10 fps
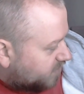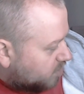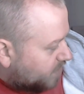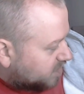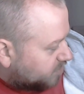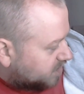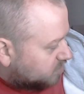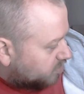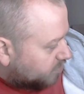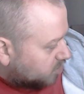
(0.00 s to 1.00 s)
for
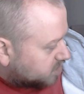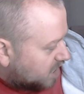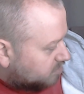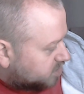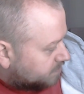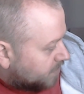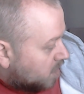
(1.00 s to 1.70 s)
compatibility with most games.